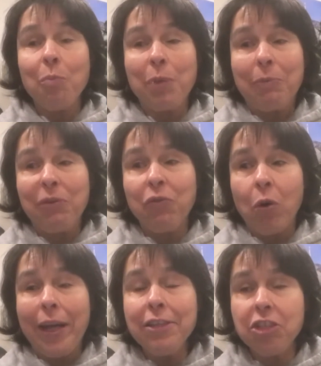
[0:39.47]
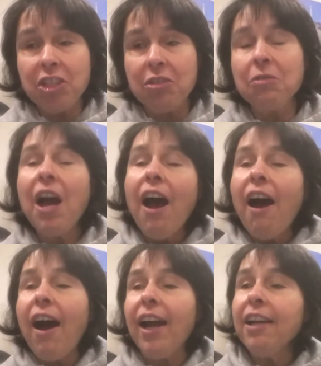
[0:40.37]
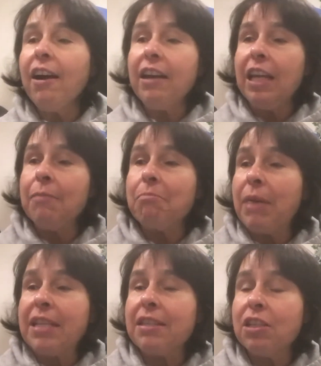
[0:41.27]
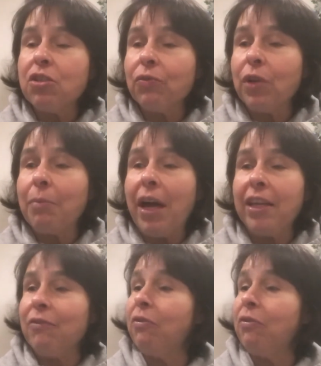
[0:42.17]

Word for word: But before I do, I got a message from a